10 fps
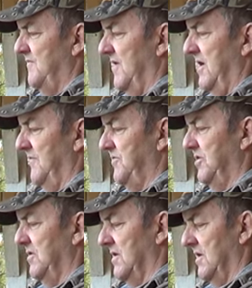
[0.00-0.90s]
I have
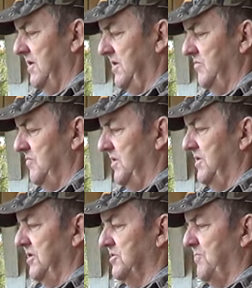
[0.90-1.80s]
to, I'll heat and
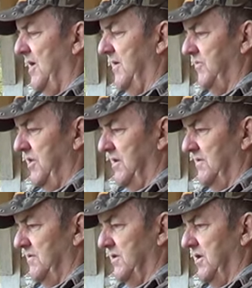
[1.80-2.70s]
bend this pipe
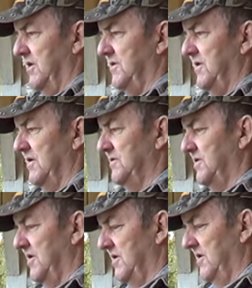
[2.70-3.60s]
down to get it down
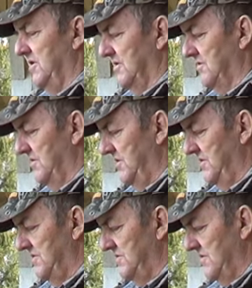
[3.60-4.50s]
to 90 degrees.